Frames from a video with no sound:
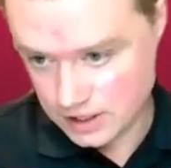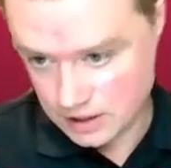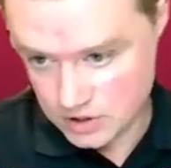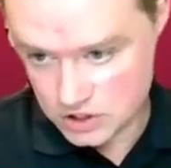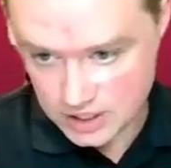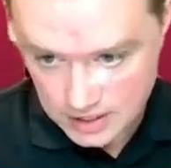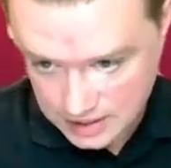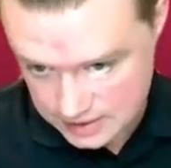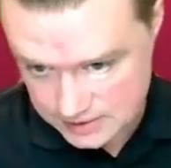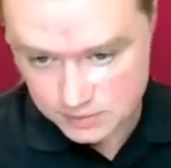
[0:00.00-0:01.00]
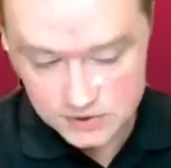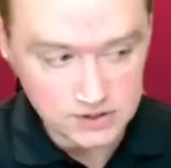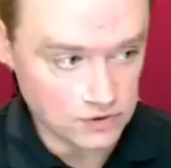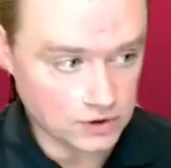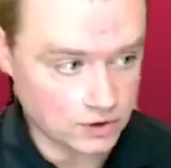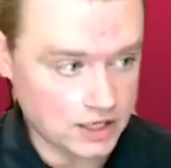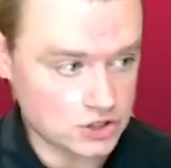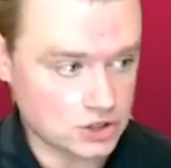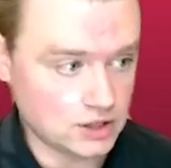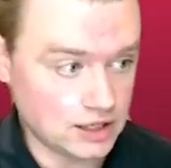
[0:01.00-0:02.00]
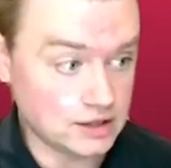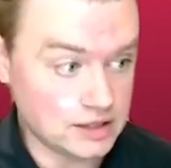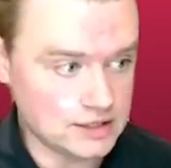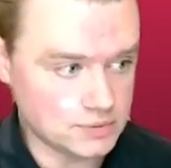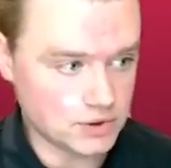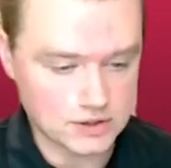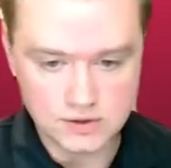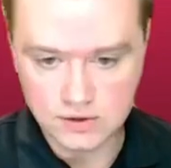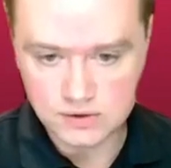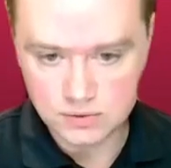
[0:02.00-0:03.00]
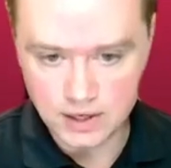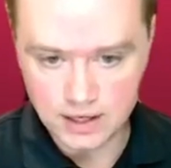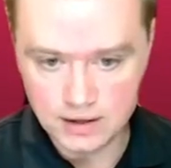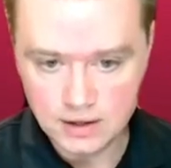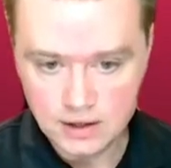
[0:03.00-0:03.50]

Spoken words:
image at this specific location, like these pixels, right?